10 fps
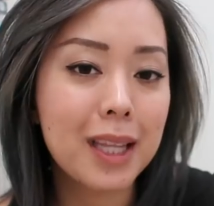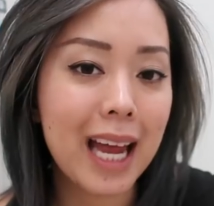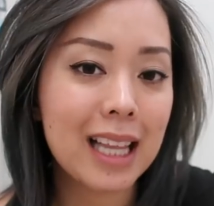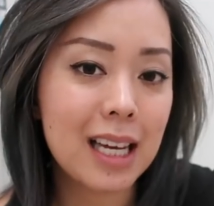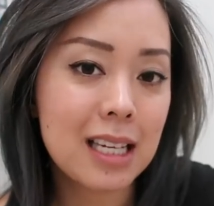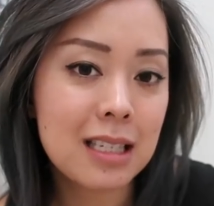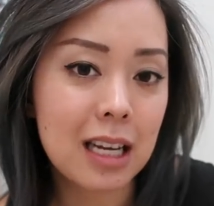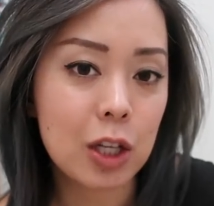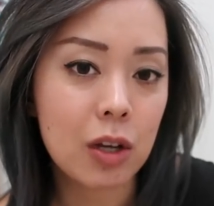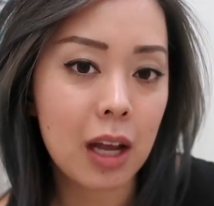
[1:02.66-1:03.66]

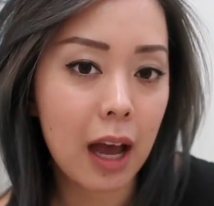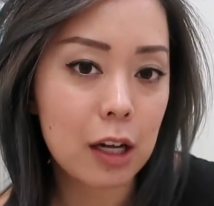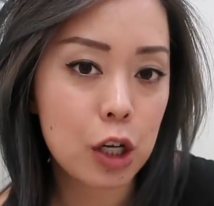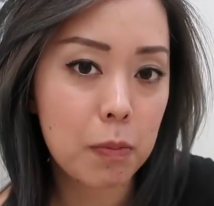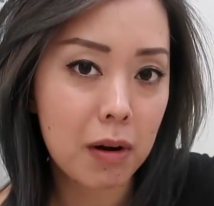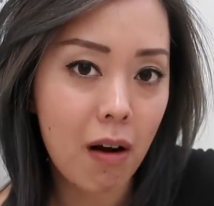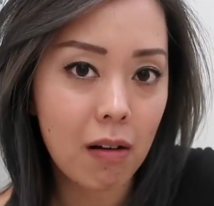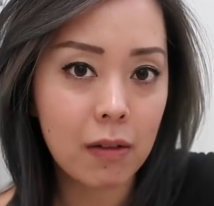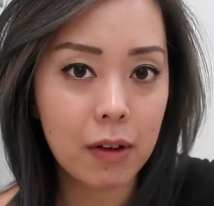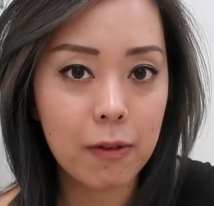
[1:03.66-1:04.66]
playlist and you can catch up on
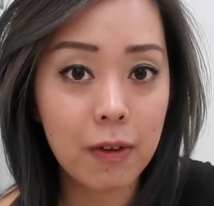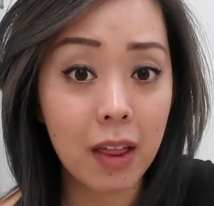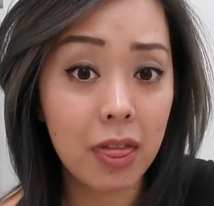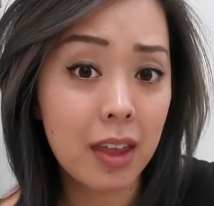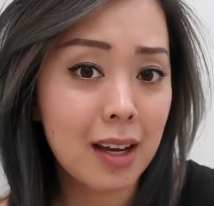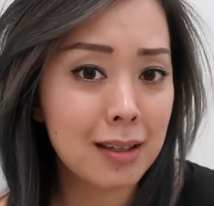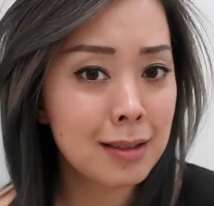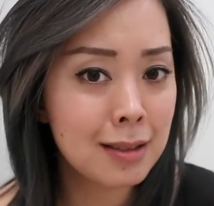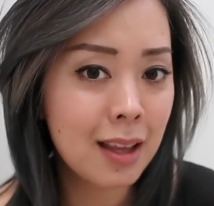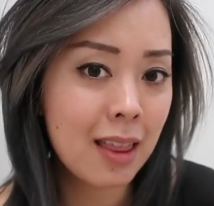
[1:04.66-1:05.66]
all of the fun
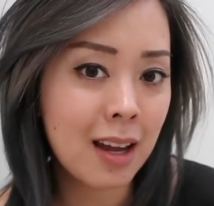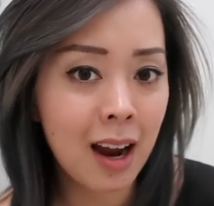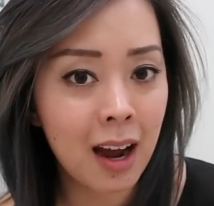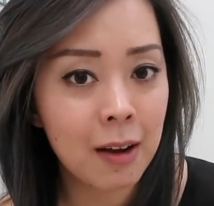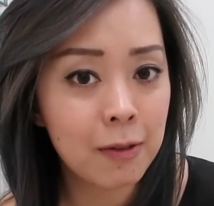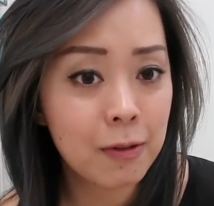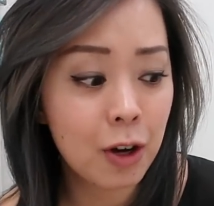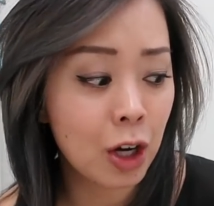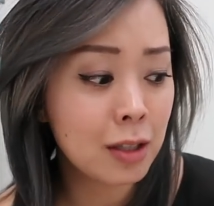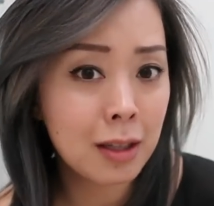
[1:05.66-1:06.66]
things that I've
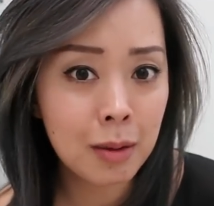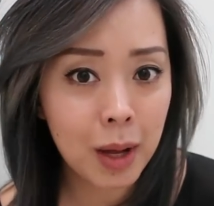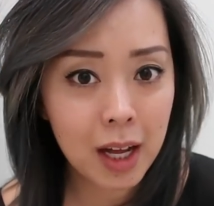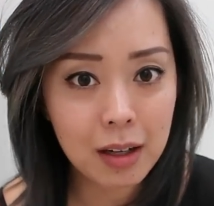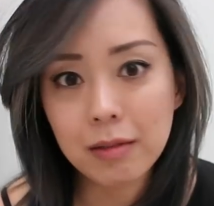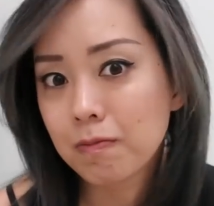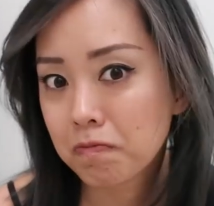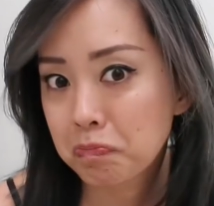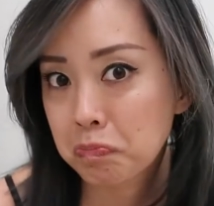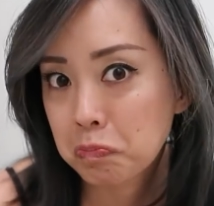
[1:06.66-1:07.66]
gotten in the mail
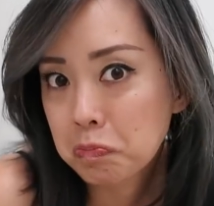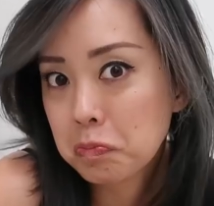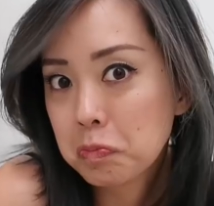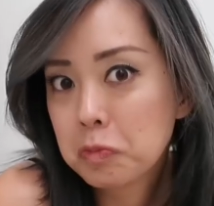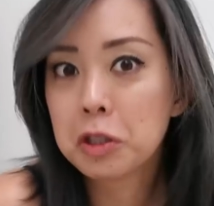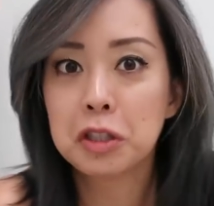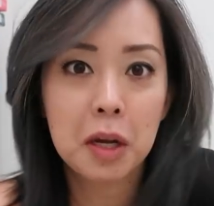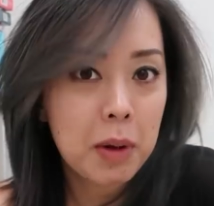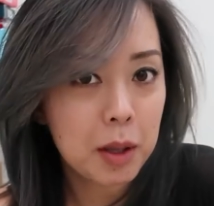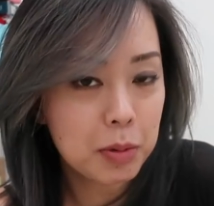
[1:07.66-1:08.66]
since
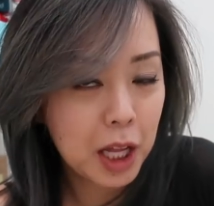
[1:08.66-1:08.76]
I made the